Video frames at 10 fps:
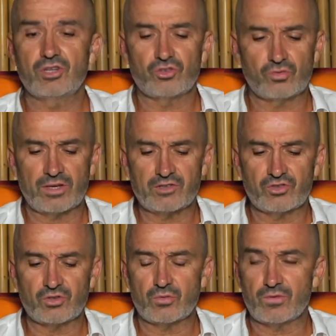surround
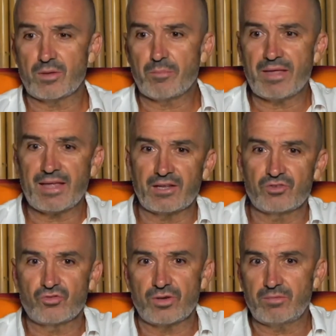yourself in a pack and
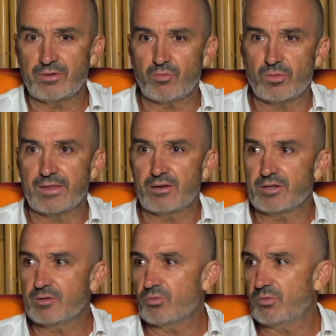travel everywhere there in a
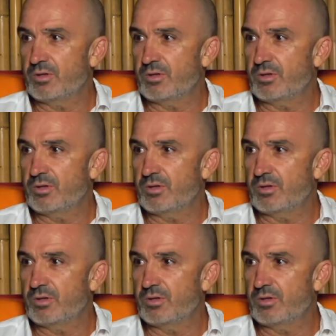little